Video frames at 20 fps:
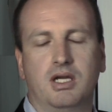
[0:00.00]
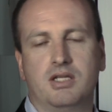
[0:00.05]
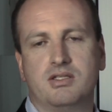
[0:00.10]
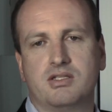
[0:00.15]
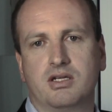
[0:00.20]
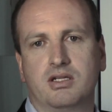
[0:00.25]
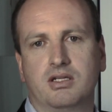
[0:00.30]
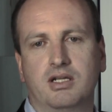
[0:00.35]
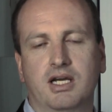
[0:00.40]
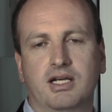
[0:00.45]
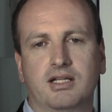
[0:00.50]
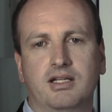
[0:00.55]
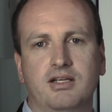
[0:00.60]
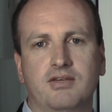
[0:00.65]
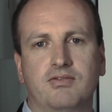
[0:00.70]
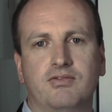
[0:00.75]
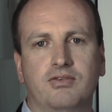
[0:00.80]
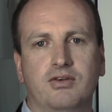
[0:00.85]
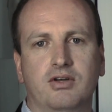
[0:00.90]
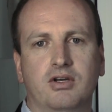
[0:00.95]
It's
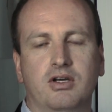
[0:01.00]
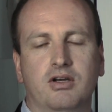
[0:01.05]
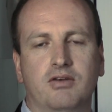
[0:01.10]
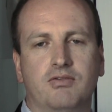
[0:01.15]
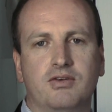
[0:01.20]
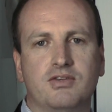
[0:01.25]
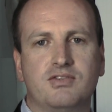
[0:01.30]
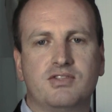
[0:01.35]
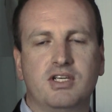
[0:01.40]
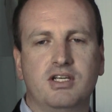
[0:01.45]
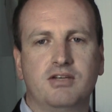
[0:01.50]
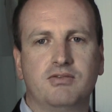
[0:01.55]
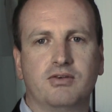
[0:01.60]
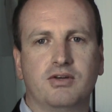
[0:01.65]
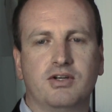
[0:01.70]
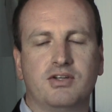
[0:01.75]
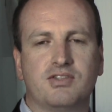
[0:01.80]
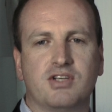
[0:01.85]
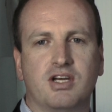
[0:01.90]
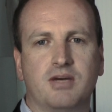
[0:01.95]
unlikely for Seek,
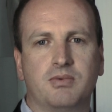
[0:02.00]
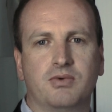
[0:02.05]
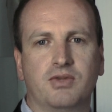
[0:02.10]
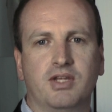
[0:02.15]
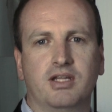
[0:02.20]
for example,